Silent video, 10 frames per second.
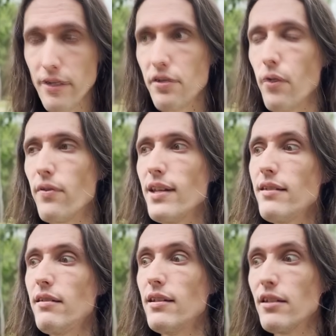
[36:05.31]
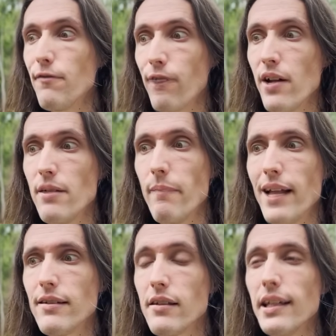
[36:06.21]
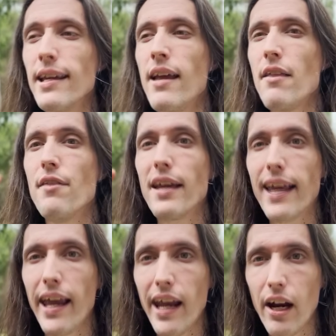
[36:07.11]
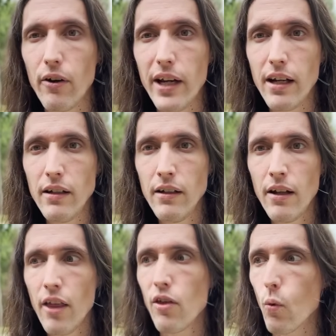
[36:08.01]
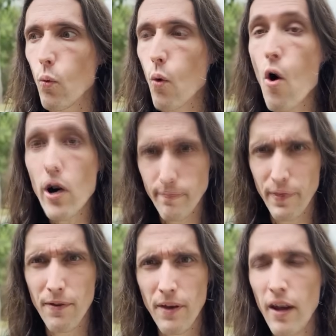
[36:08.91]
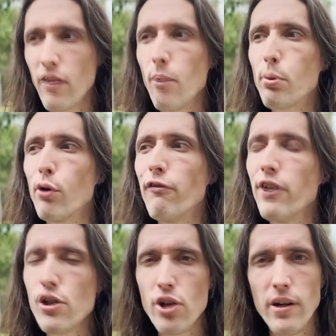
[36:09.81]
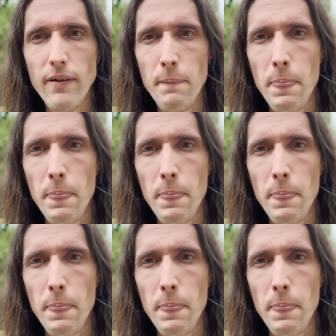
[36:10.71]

So this is fundamentally the caring, the warmth, the provision,